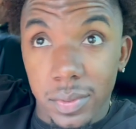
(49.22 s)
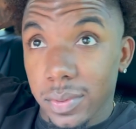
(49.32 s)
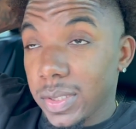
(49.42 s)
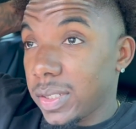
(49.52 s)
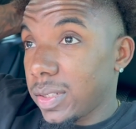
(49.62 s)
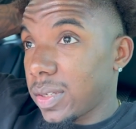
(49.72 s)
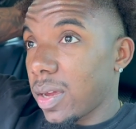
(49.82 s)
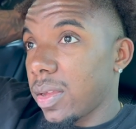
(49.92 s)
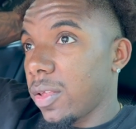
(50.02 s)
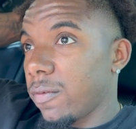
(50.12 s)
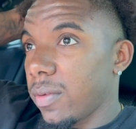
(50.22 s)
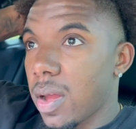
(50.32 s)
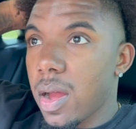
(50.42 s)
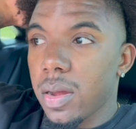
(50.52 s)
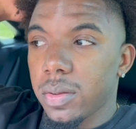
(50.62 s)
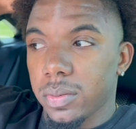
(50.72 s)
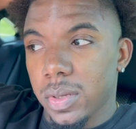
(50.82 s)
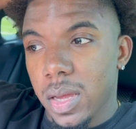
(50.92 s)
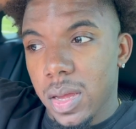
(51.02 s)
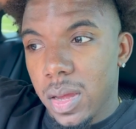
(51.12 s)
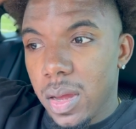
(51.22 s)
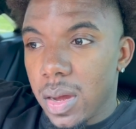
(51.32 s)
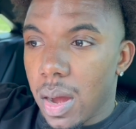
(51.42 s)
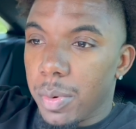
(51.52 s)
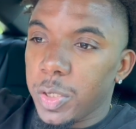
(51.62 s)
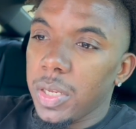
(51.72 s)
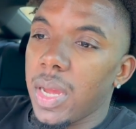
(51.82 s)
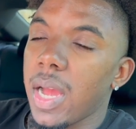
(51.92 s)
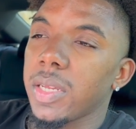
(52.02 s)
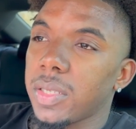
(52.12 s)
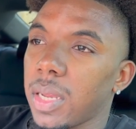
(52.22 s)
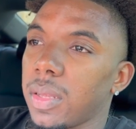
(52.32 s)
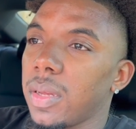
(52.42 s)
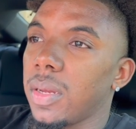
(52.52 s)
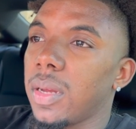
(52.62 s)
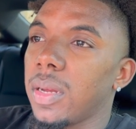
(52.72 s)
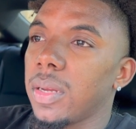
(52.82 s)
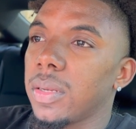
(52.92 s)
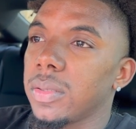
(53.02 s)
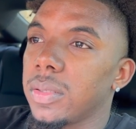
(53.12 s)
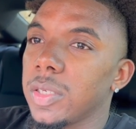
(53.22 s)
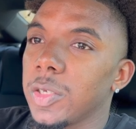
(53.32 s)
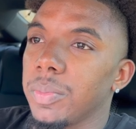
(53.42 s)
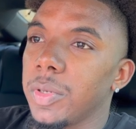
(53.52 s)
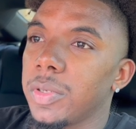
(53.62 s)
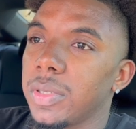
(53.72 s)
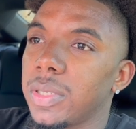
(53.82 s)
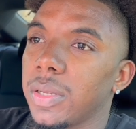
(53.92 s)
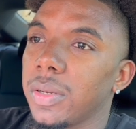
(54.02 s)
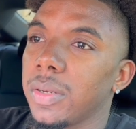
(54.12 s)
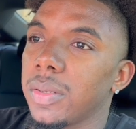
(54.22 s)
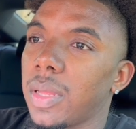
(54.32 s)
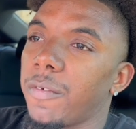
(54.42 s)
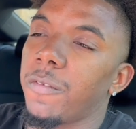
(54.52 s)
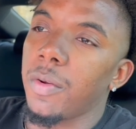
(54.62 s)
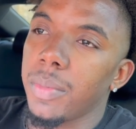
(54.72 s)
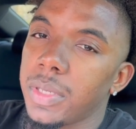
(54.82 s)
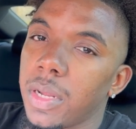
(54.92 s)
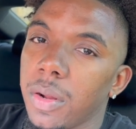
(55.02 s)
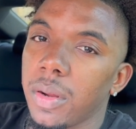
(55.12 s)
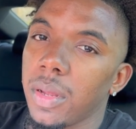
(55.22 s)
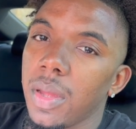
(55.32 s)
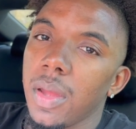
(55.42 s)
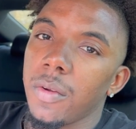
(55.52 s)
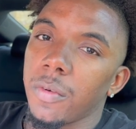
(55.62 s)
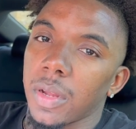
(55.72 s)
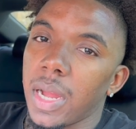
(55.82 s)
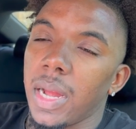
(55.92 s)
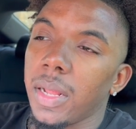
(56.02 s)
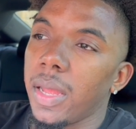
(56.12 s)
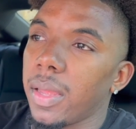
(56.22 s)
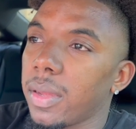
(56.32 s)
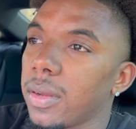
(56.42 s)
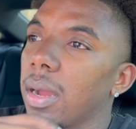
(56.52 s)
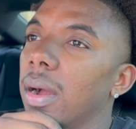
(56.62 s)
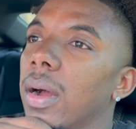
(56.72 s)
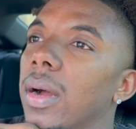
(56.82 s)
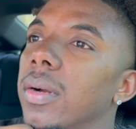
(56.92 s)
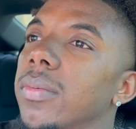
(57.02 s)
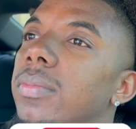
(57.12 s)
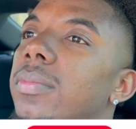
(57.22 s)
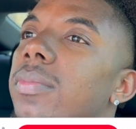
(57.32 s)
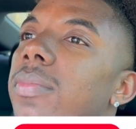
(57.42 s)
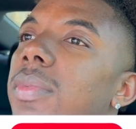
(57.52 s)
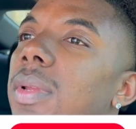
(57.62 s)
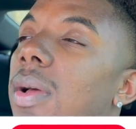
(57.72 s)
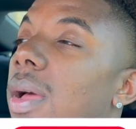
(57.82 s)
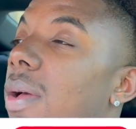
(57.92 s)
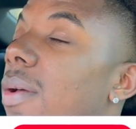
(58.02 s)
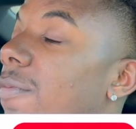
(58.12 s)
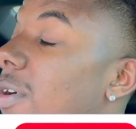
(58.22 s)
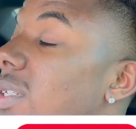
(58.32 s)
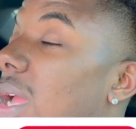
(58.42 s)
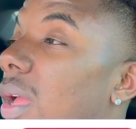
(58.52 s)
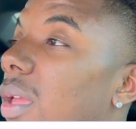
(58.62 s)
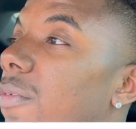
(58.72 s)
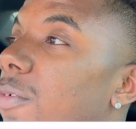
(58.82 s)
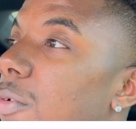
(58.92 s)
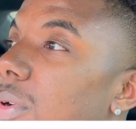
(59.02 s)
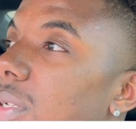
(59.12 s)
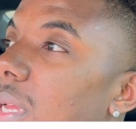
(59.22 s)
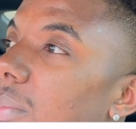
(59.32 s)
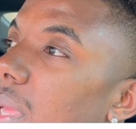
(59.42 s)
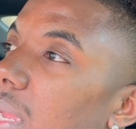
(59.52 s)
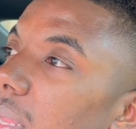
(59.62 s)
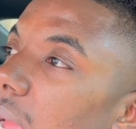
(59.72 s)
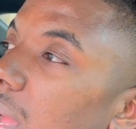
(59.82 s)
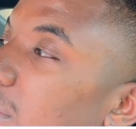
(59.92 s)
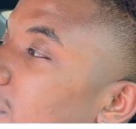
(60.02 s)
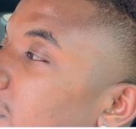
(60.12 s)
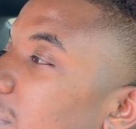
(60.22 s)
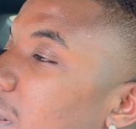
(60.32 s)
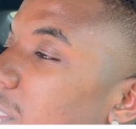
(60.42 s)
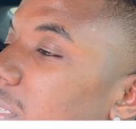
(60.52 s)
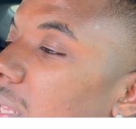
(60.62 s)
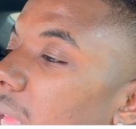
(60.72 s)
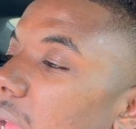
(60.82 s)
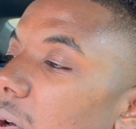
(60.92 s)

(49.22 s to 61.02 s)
This is like another vlog. I'm gonna show you guys like the uh, distribution center, like fulfillment center for like, Um, I, first I gotta get food because I'm like not functioning at